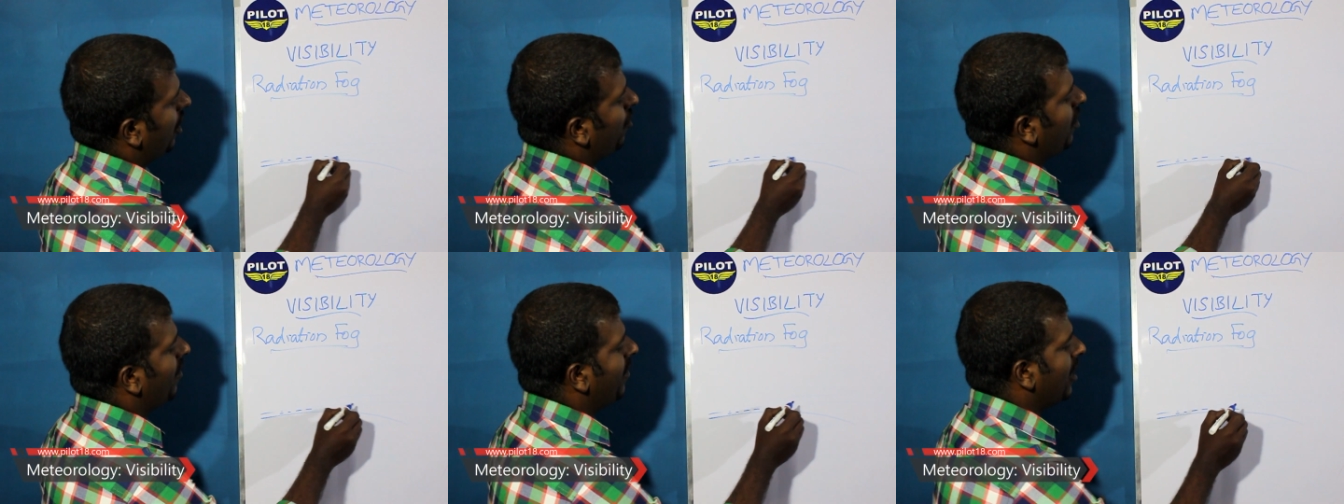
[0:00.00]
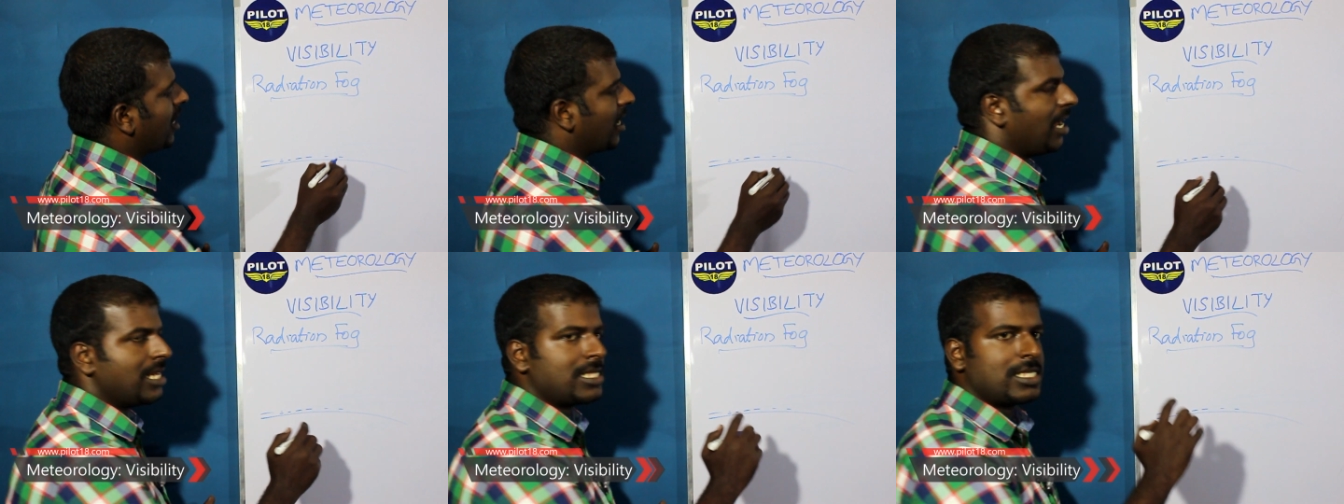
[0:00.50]
ground level
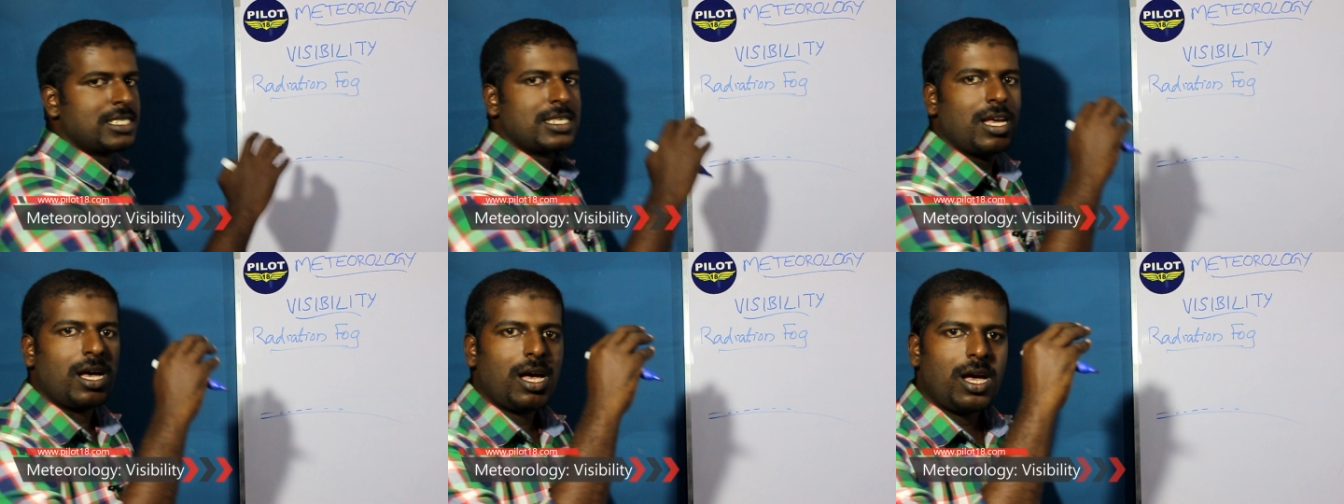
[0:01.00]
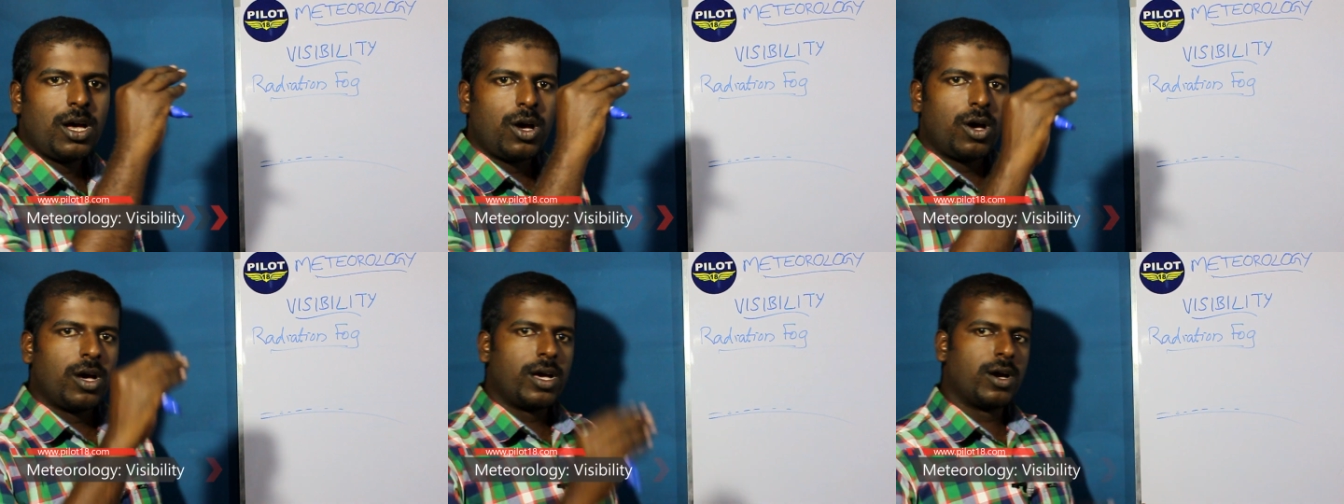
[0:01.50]
gets
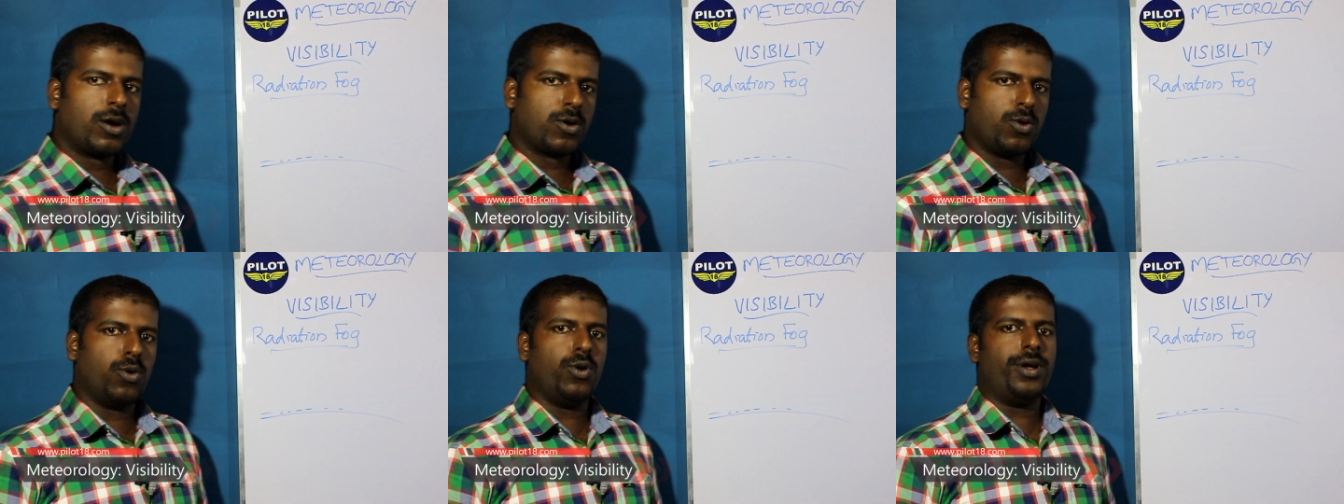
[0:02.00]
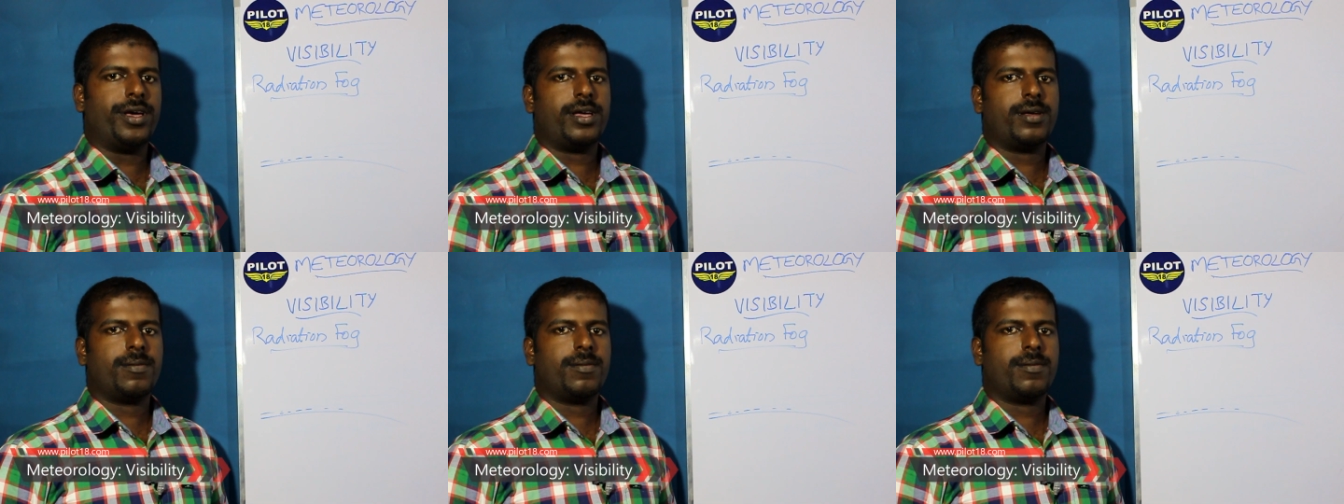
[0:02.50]
cooled